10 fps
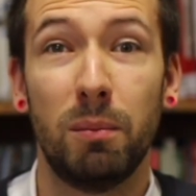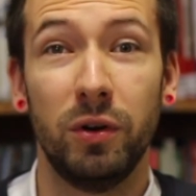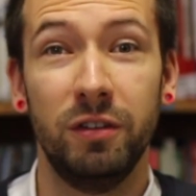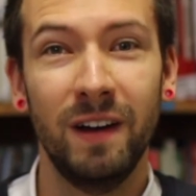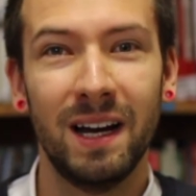
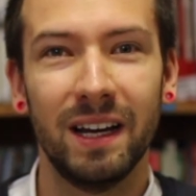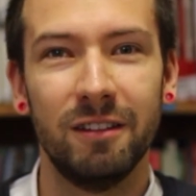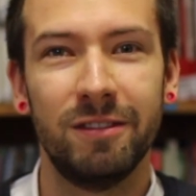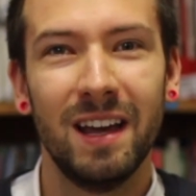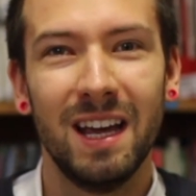Point
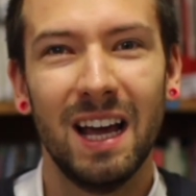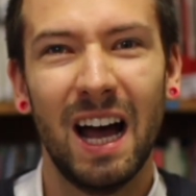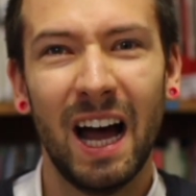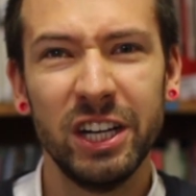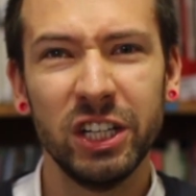5.
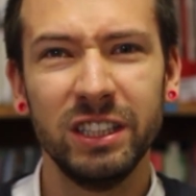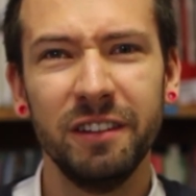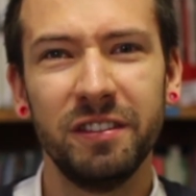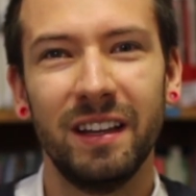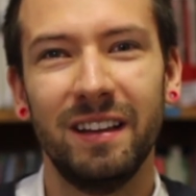
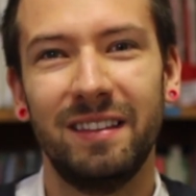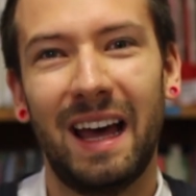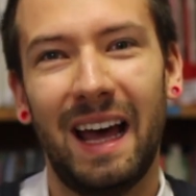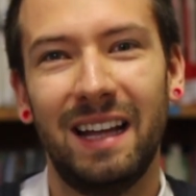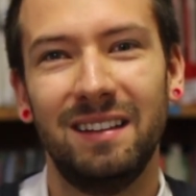Adjectives
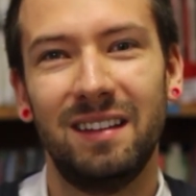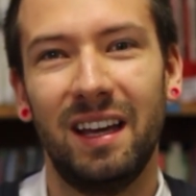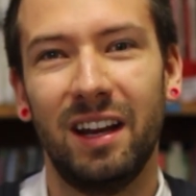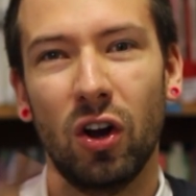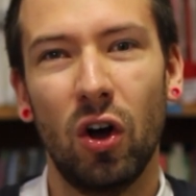that end
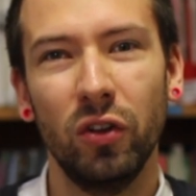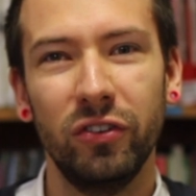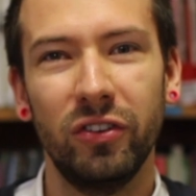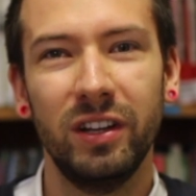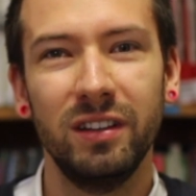in a
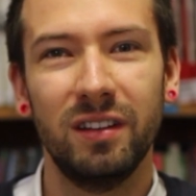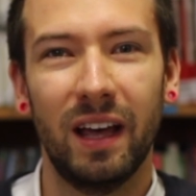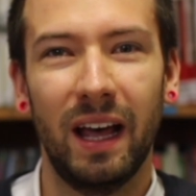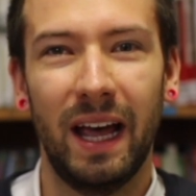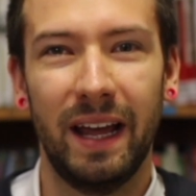consonant
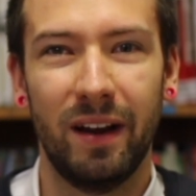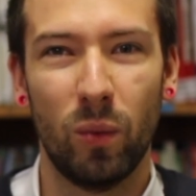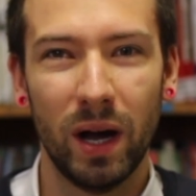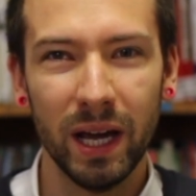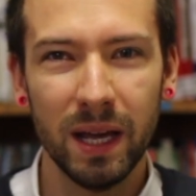and a
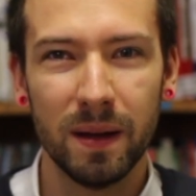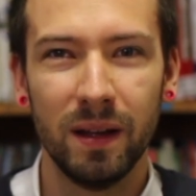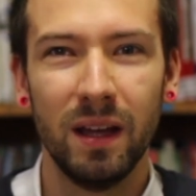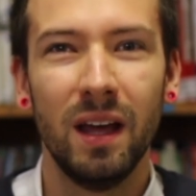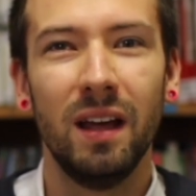y,
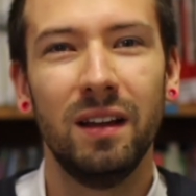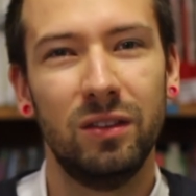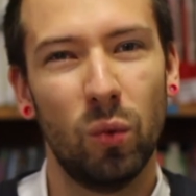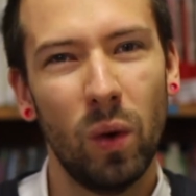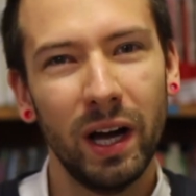
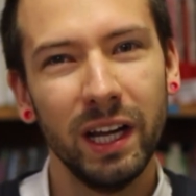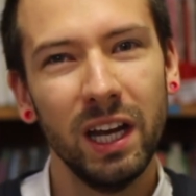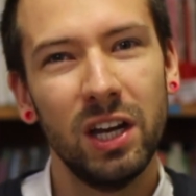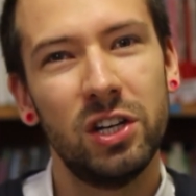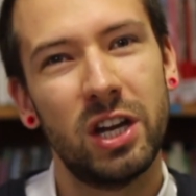the
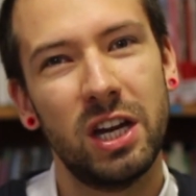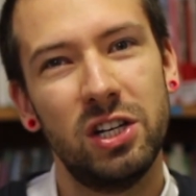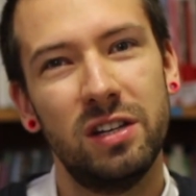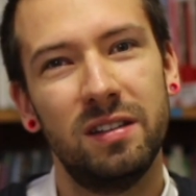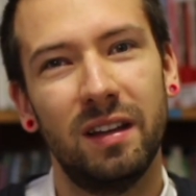y
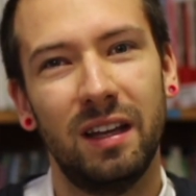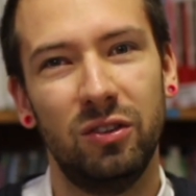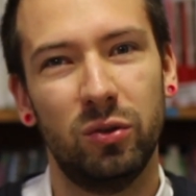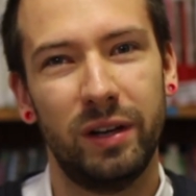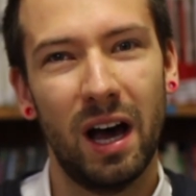changes
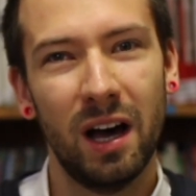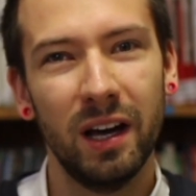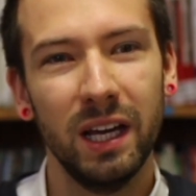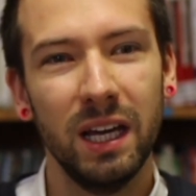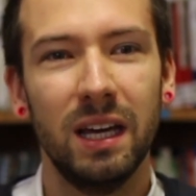into an
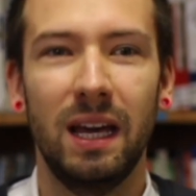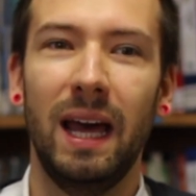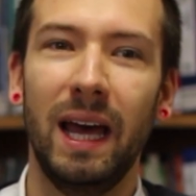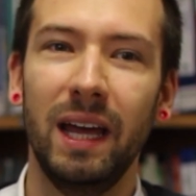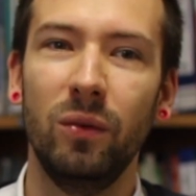I
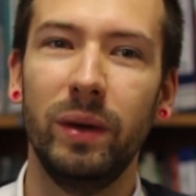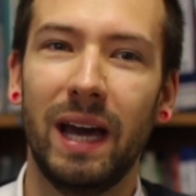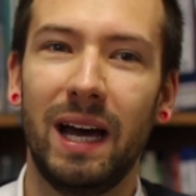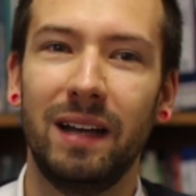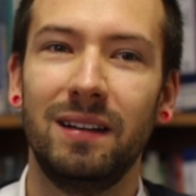and
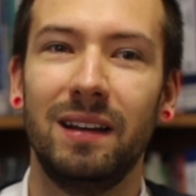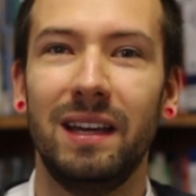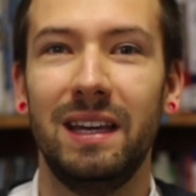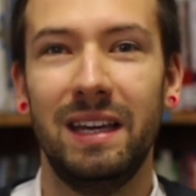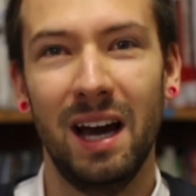we add
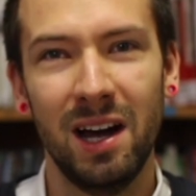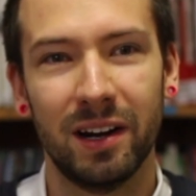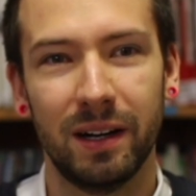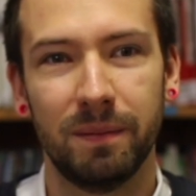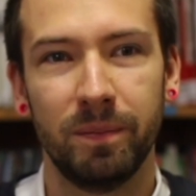
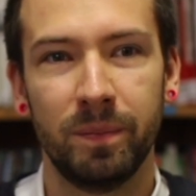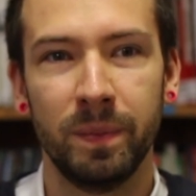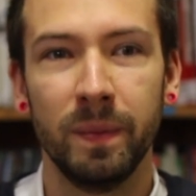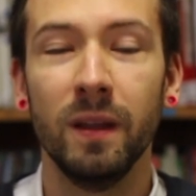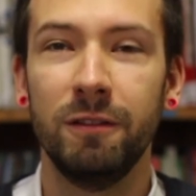er.
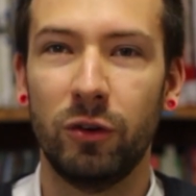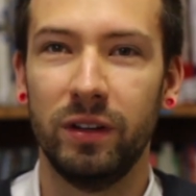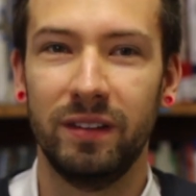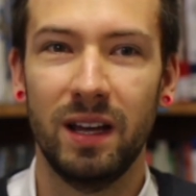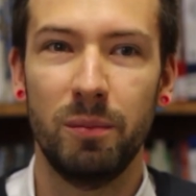For
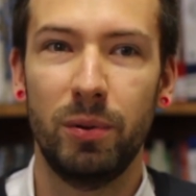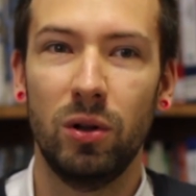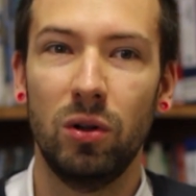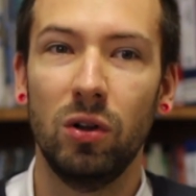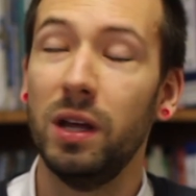
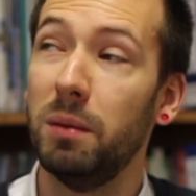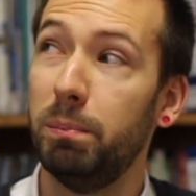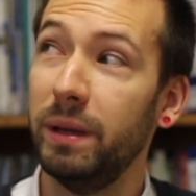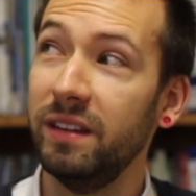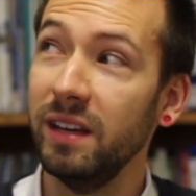example,
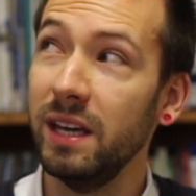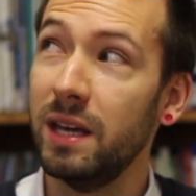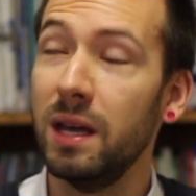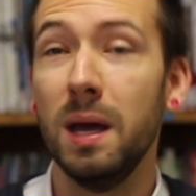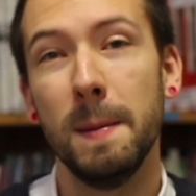
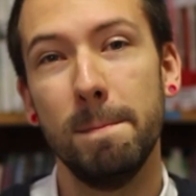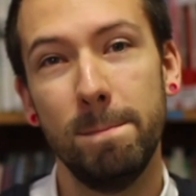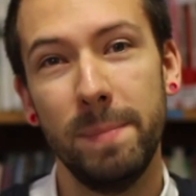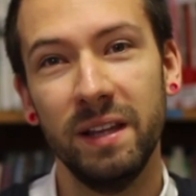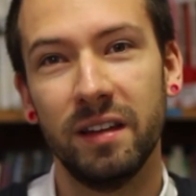busy,
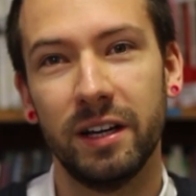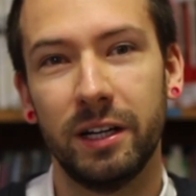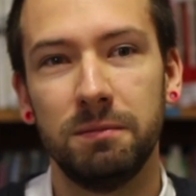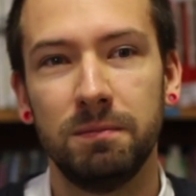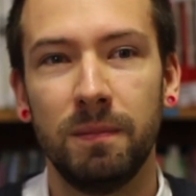
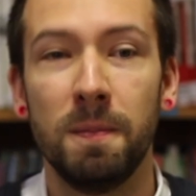busier,